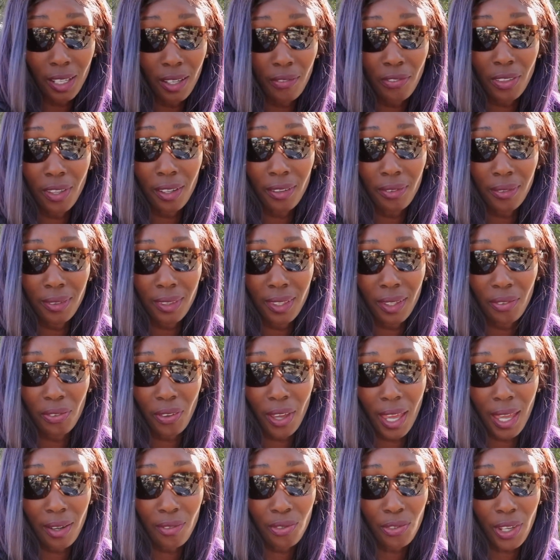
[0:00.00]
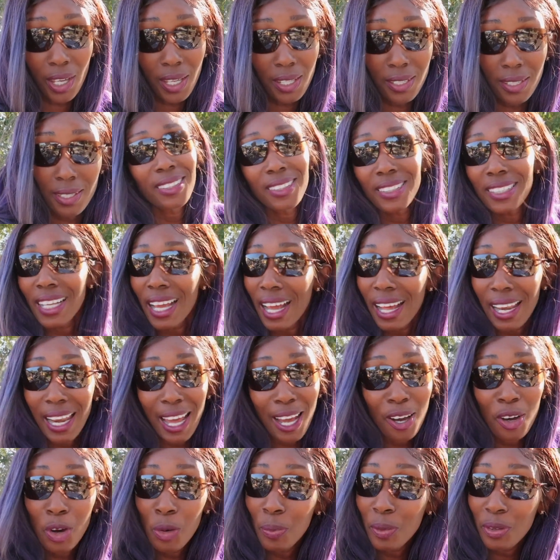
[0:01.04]
if the fan fits. Child, I
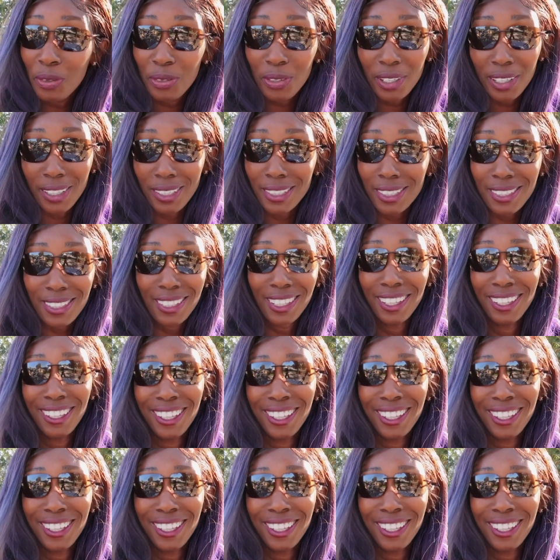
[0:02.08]
hope it fits.